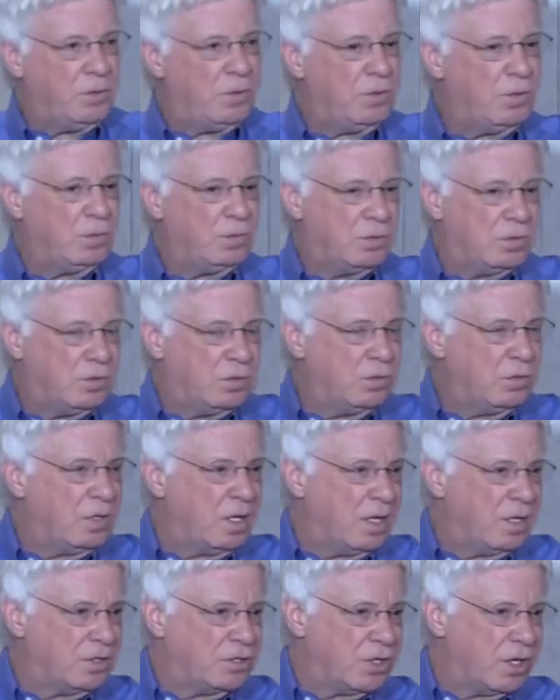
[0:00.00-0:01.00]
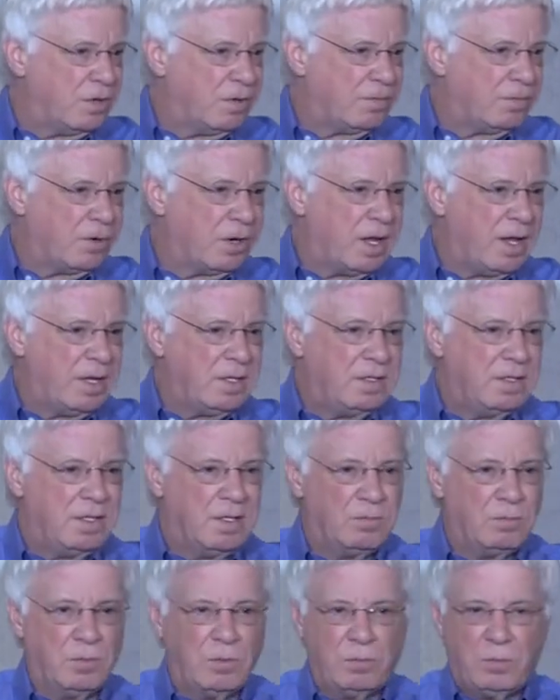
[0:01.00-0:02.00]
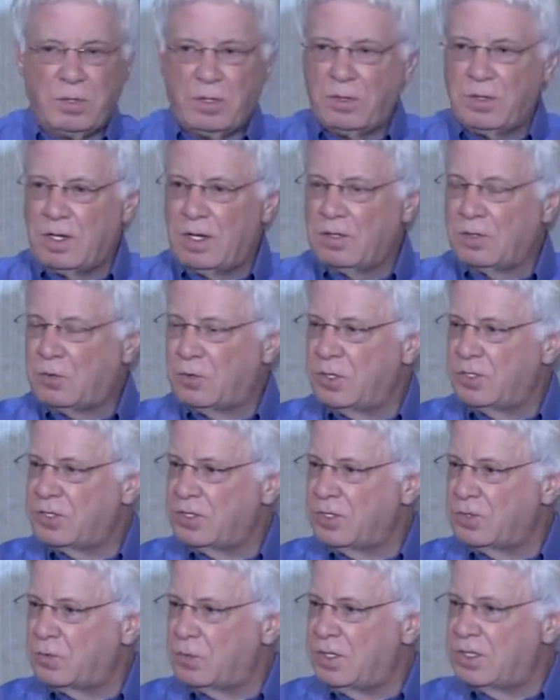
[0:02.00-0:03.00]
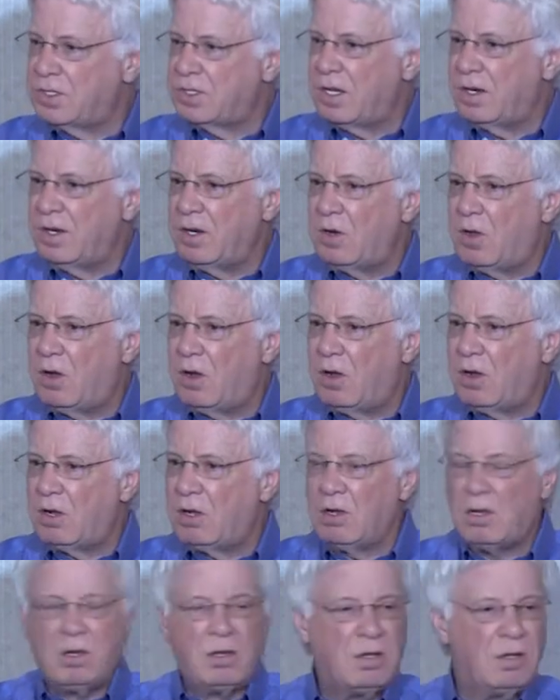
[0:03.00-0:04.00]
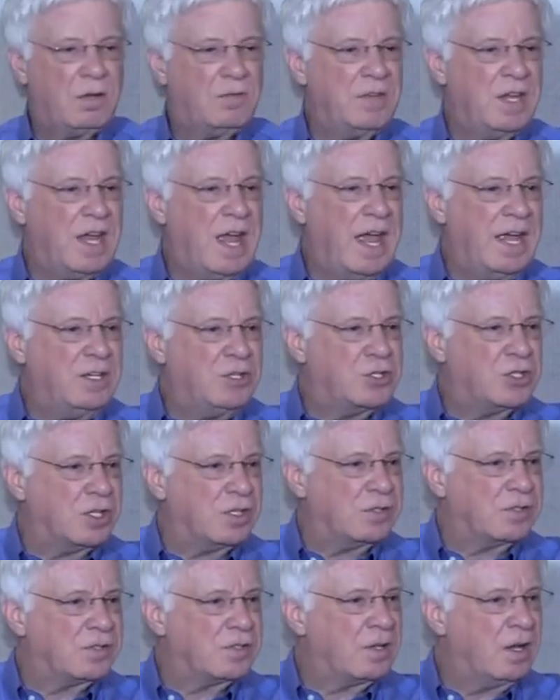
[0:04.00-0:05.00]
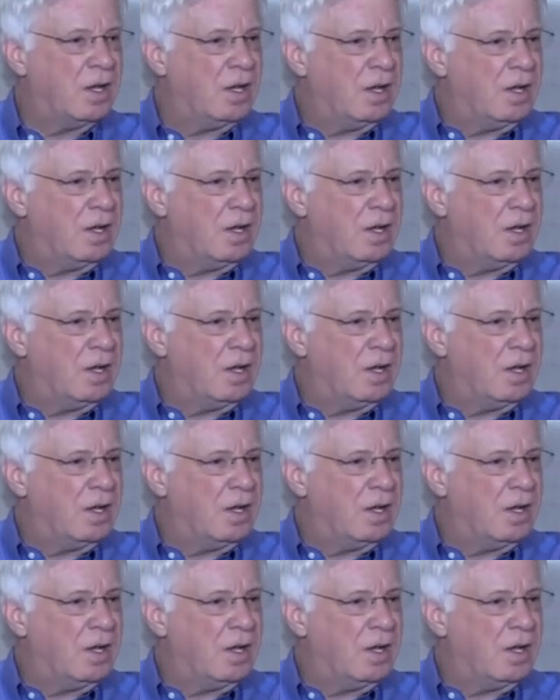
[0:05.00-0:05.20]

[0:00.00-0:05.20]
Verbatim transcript: you do like Jennifer and I did when we were young Christians, we studied all of the ancients,